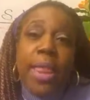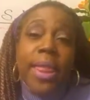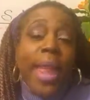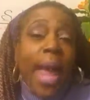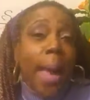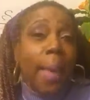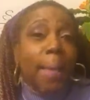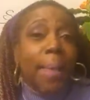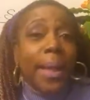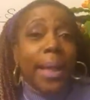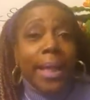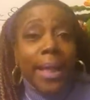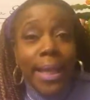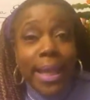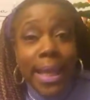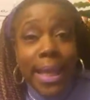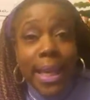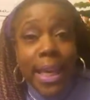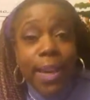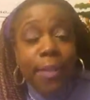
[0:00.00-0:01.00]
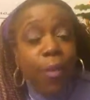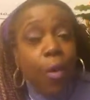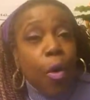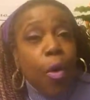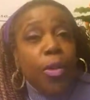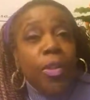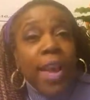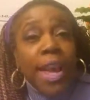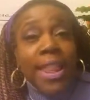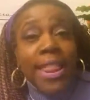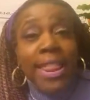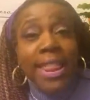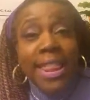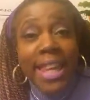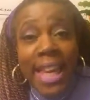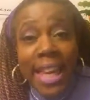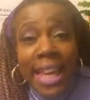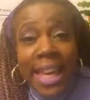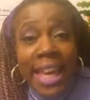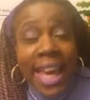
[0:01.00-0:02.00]
they believe or they
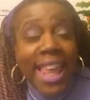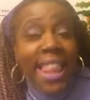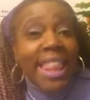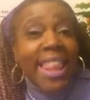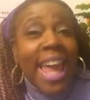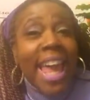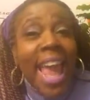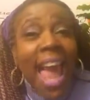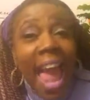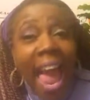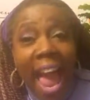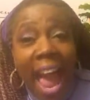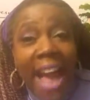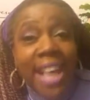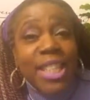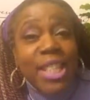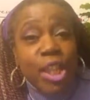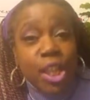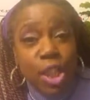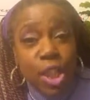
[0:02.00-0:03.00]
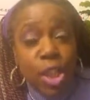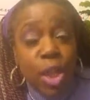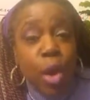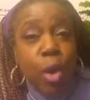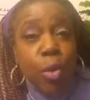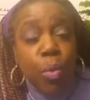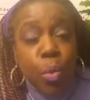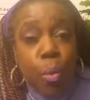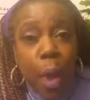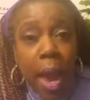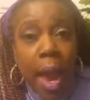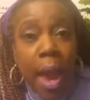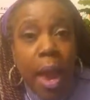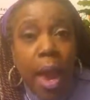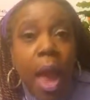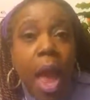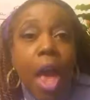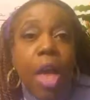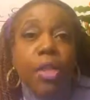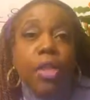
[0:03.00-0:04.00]
think and they act a certain way.